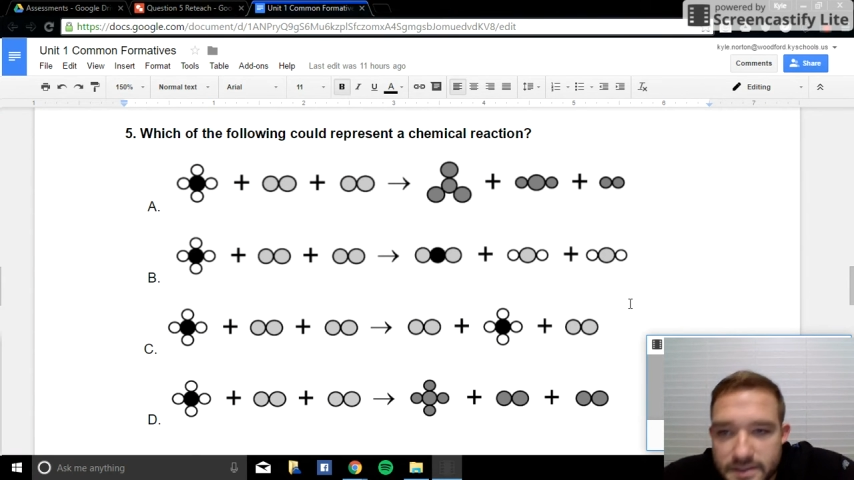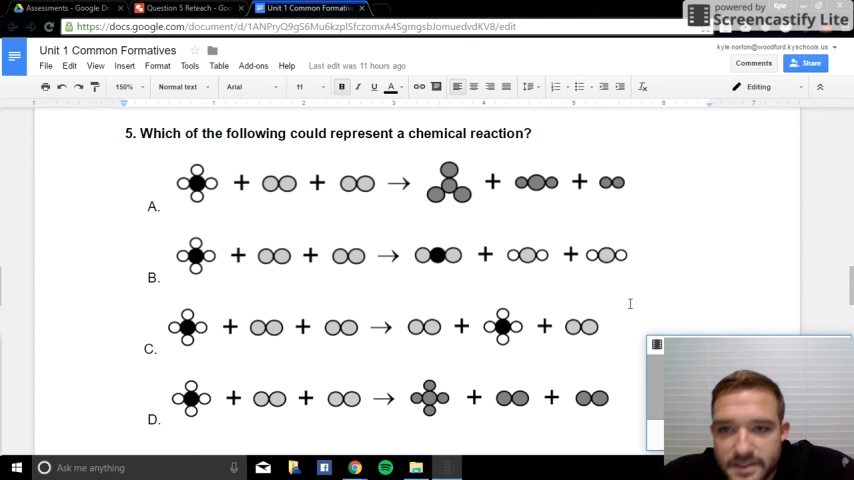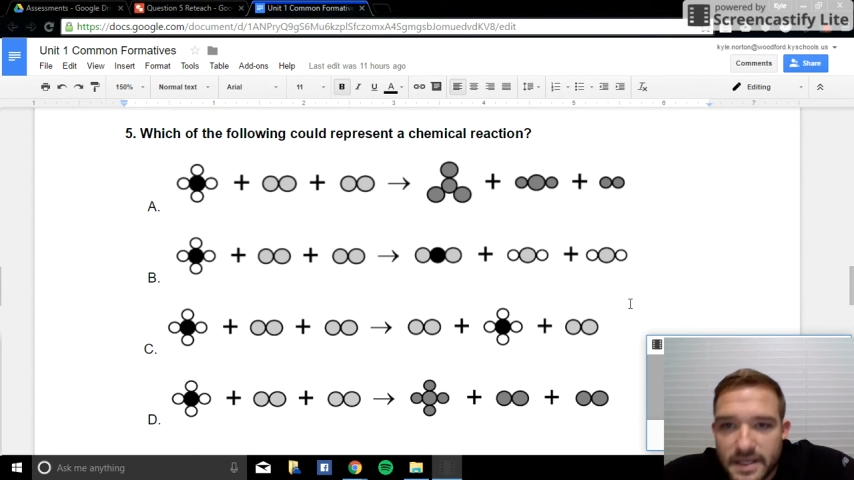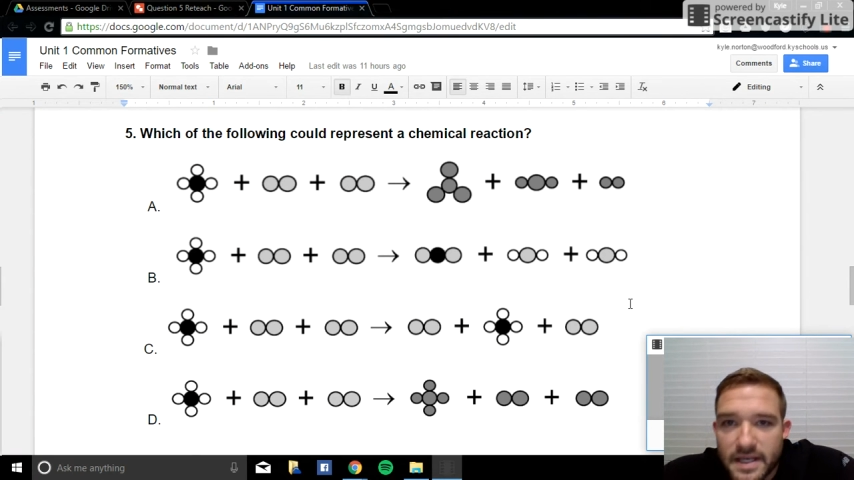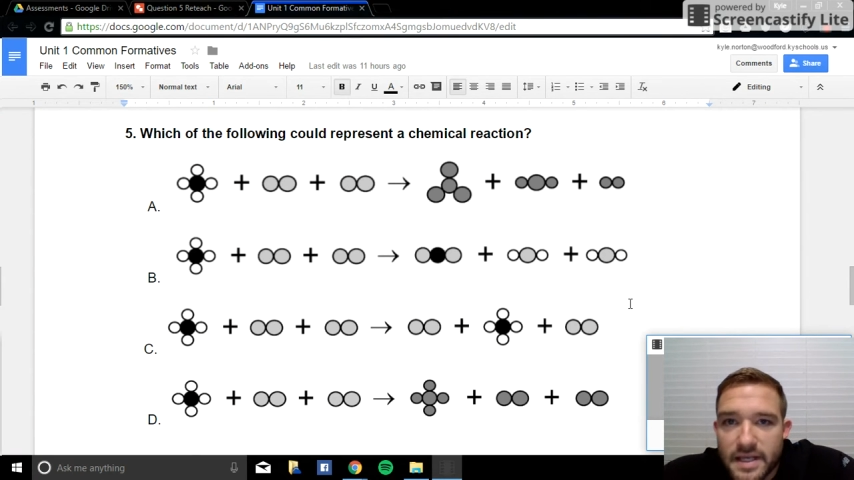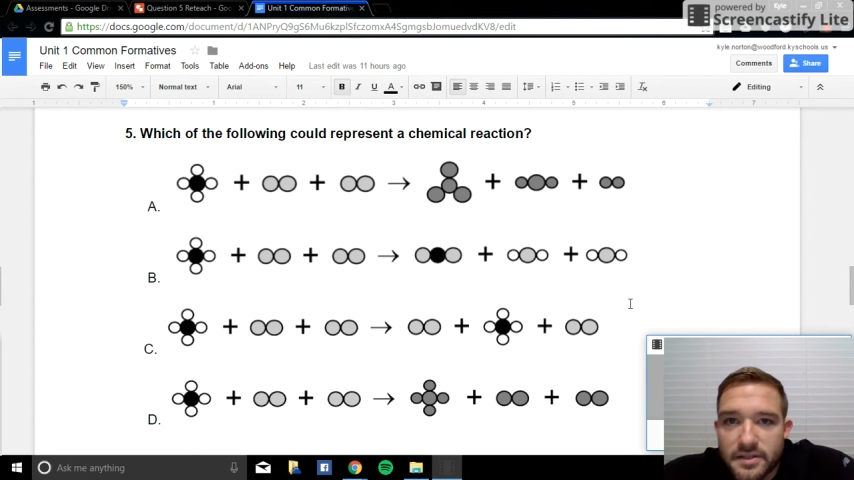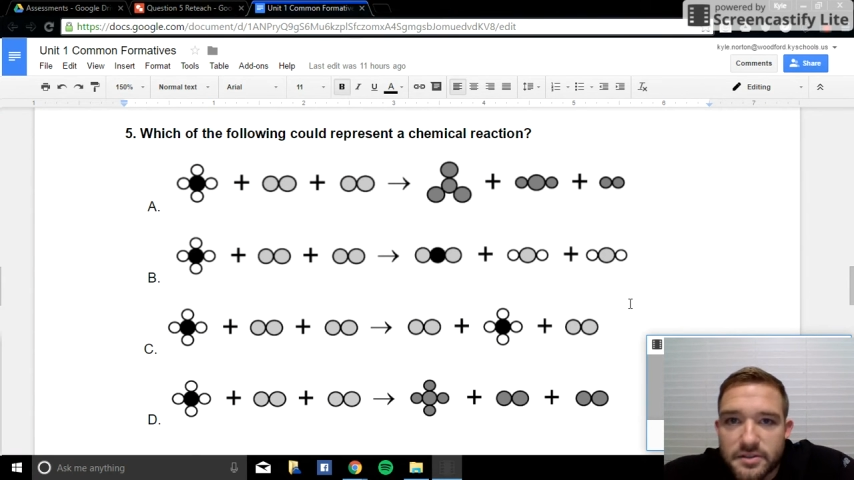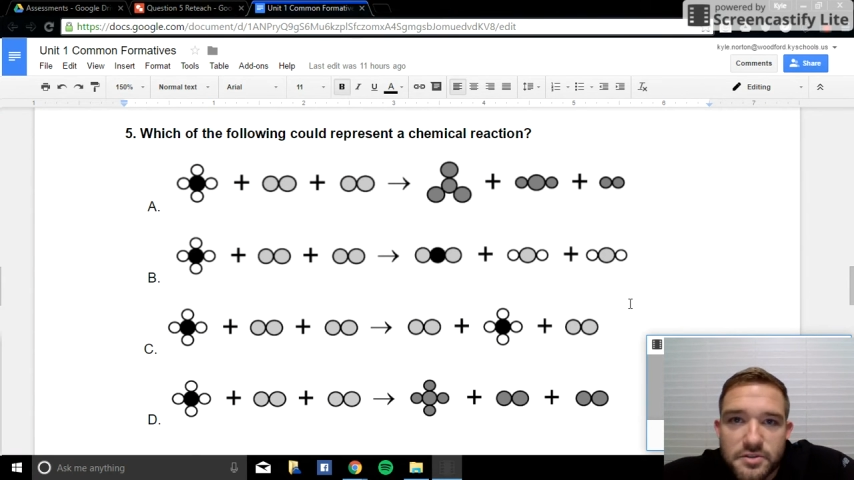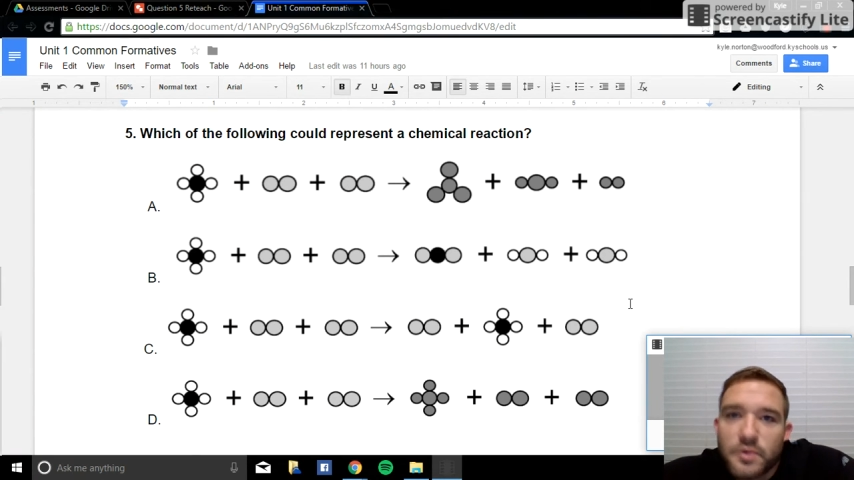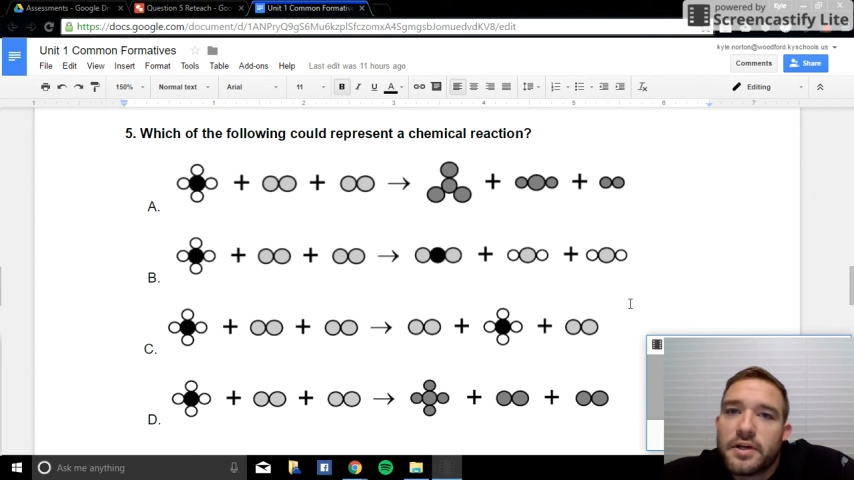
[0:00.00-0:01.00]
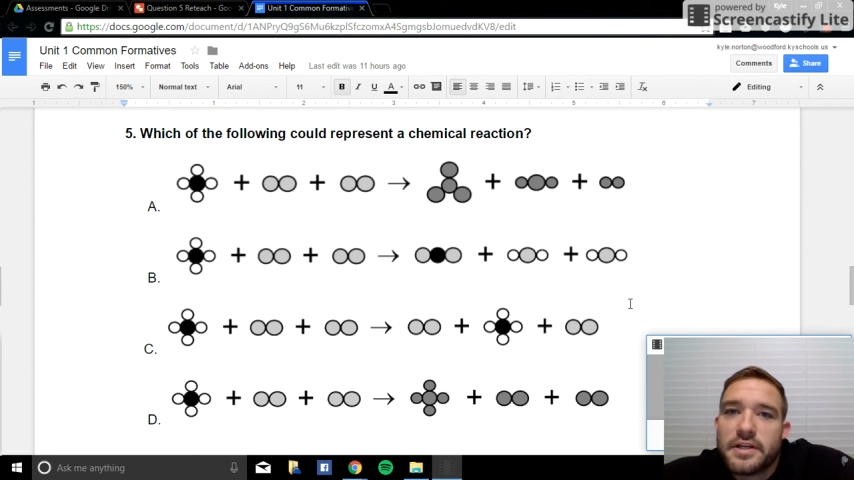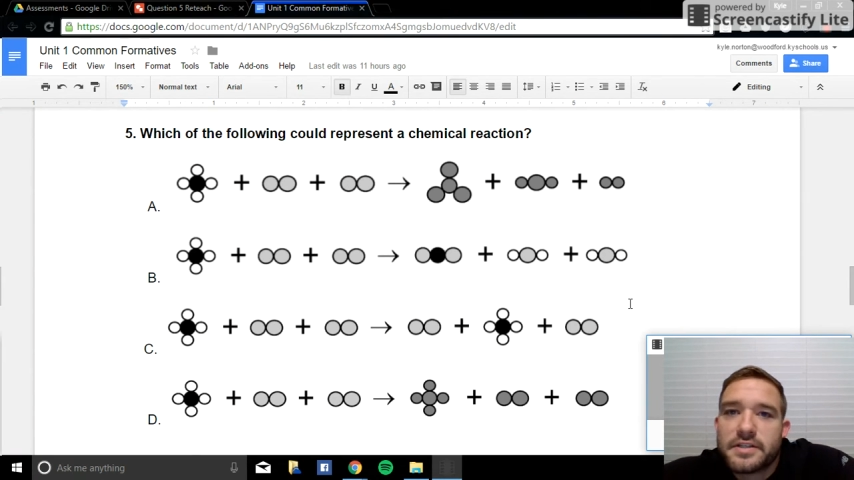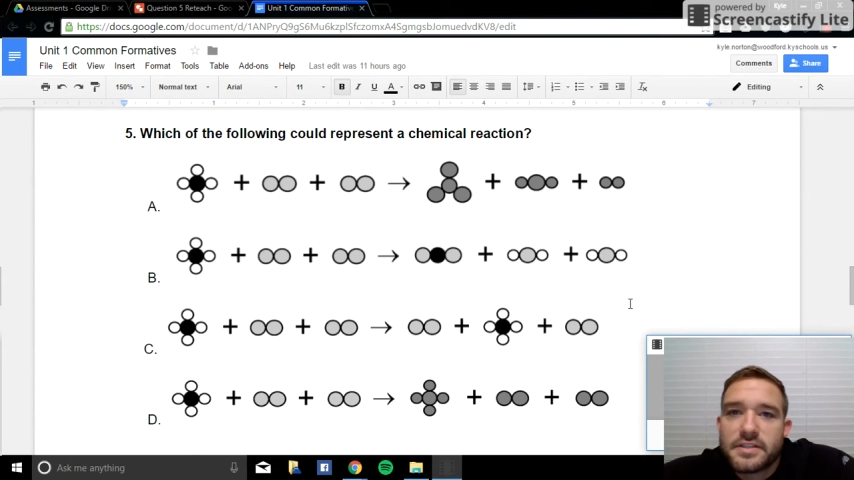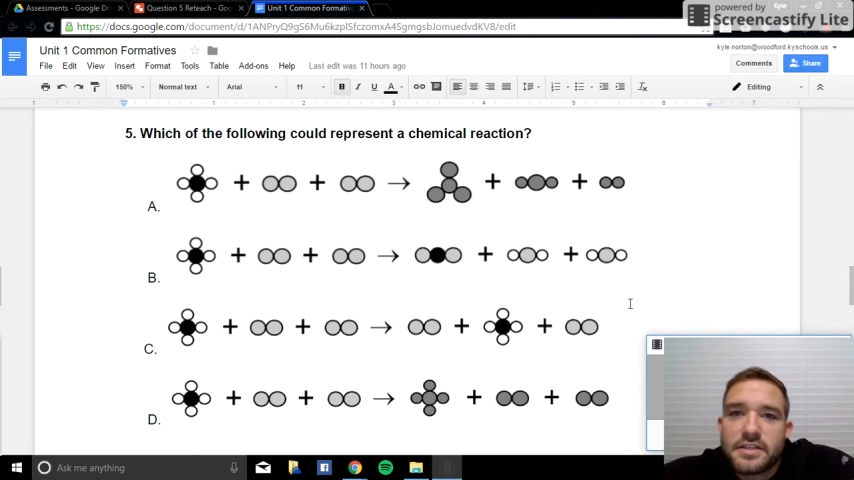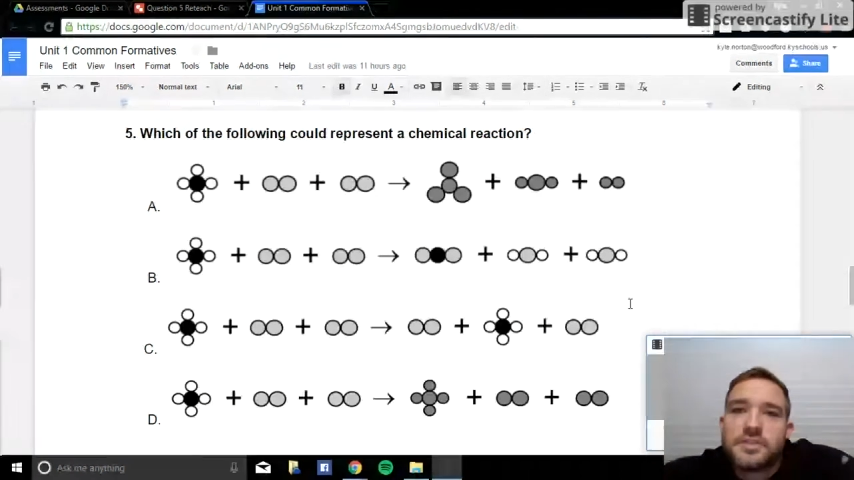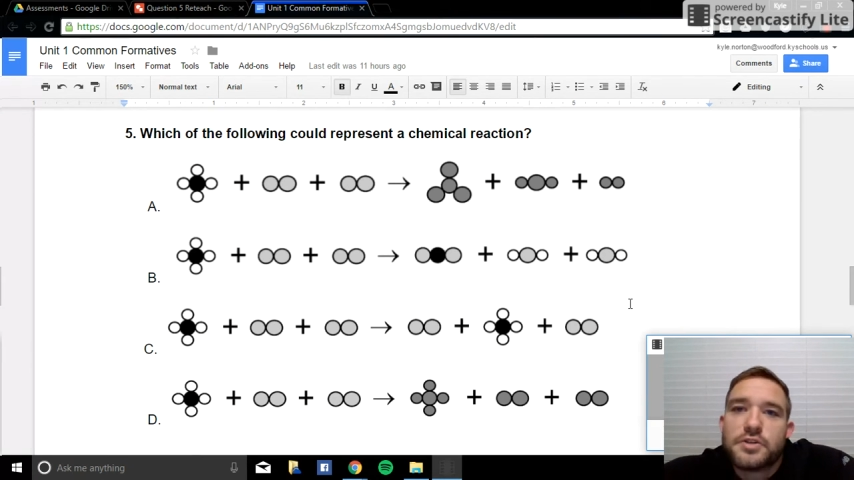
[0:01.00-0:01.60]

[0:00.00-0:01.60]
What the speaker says: is a notoriously